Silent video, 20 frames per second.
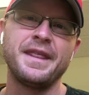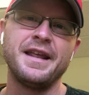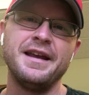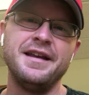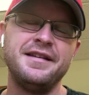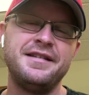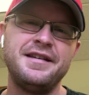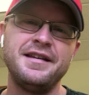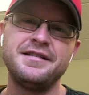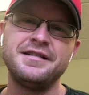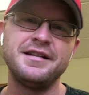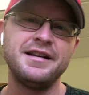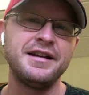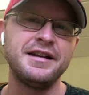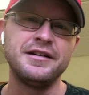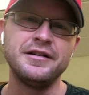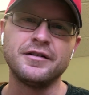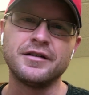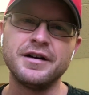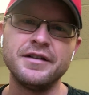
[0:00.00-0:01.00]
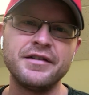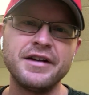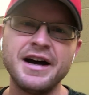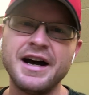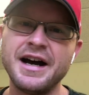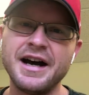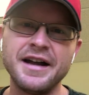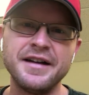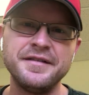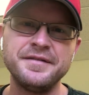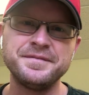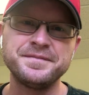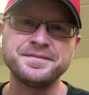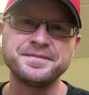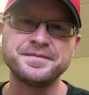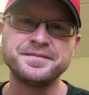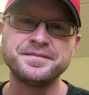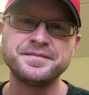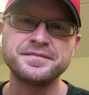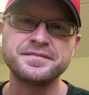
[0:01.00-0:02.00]
is this to the glory of God?
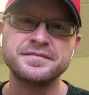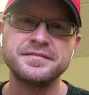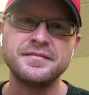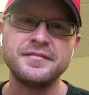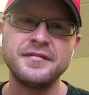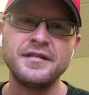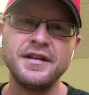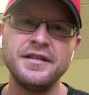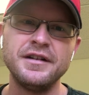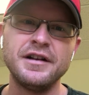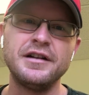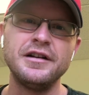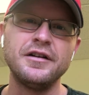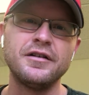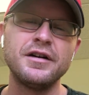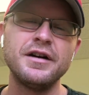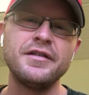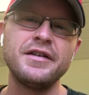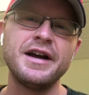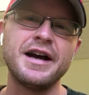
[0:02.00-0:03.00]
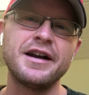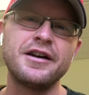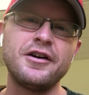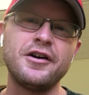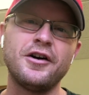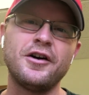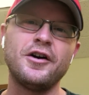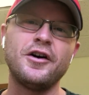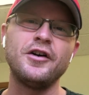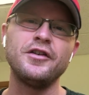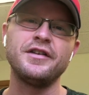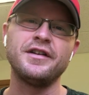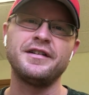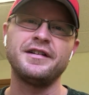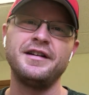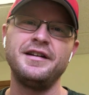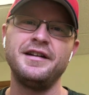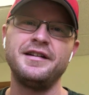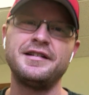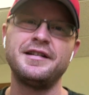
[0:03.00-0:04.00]
The glory of God calls us
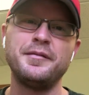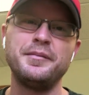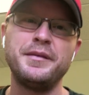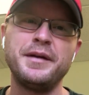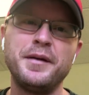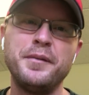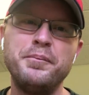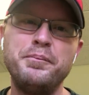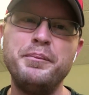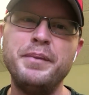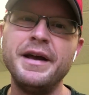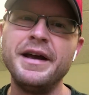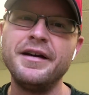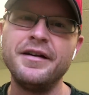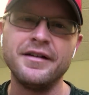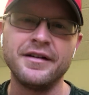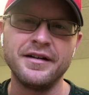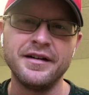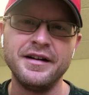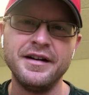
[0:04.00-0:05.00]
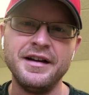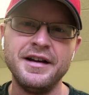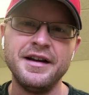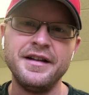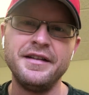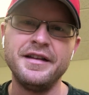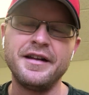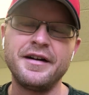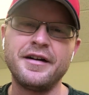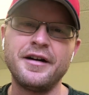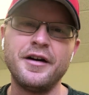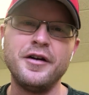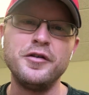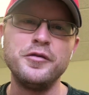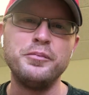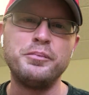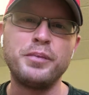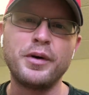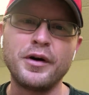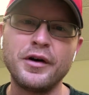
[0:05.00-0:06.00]
into something bigger than our
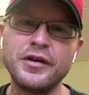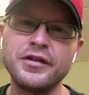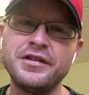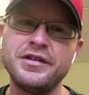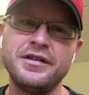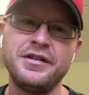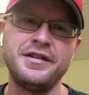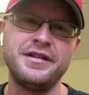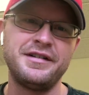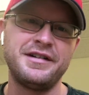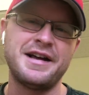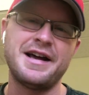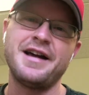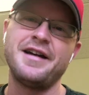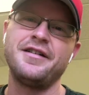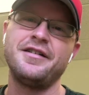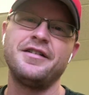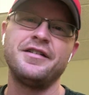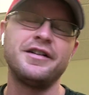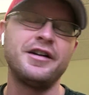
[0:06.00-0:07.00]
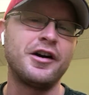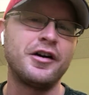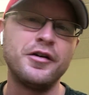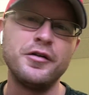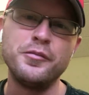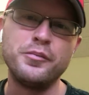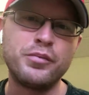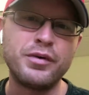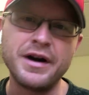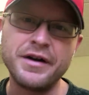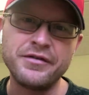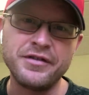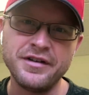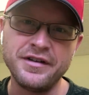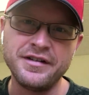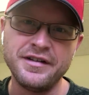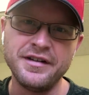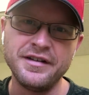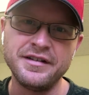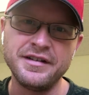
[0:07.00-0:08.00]
own personal desires and our own
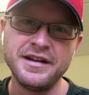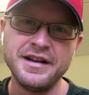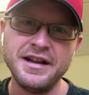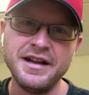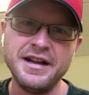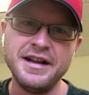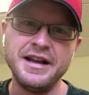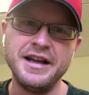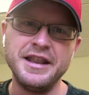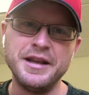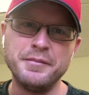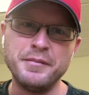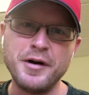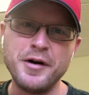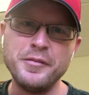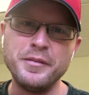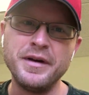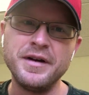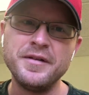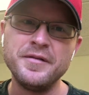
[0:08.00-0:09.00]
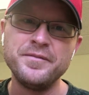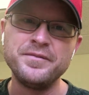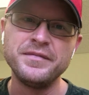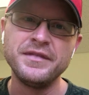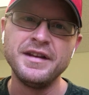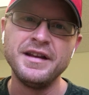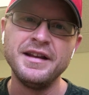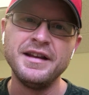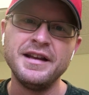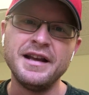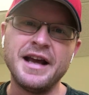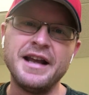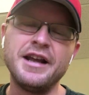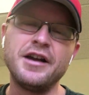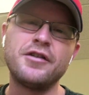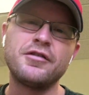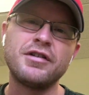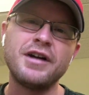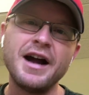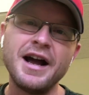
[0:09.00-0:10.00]
preferences in the moment. And in
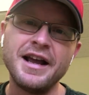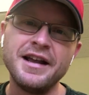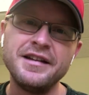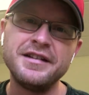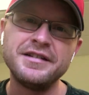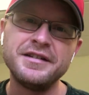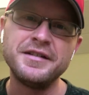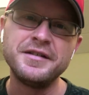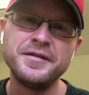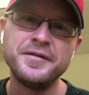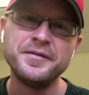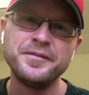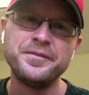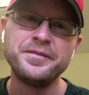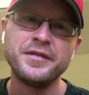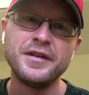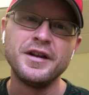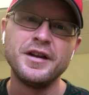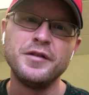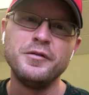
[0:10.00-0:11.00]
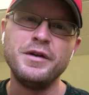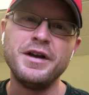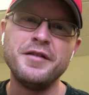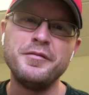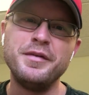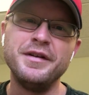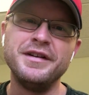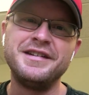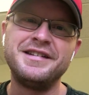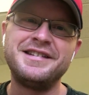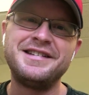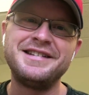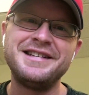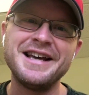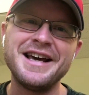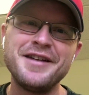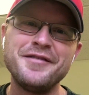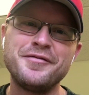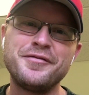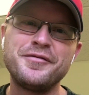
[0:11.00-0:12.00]
Christ, we have been
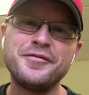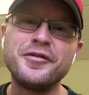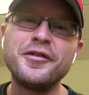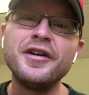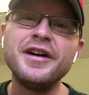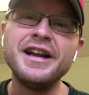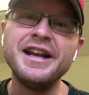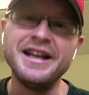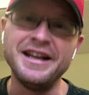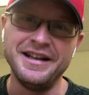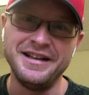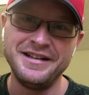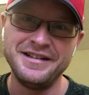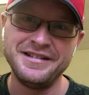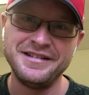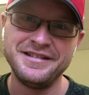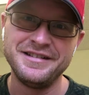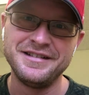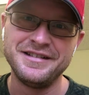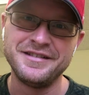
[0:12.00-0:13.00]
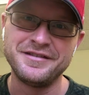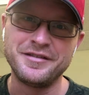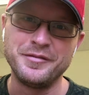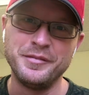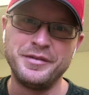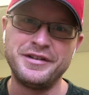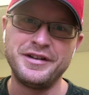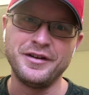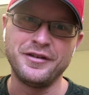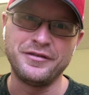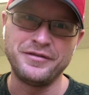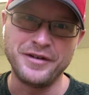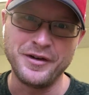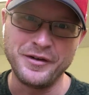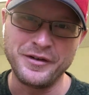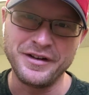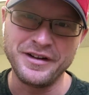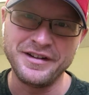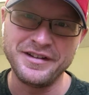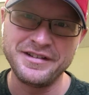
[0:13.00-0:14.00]
set free from self
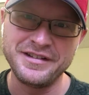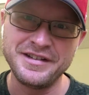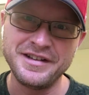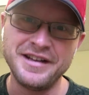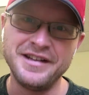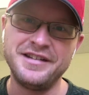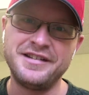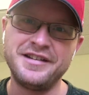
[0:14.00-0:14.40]
focus and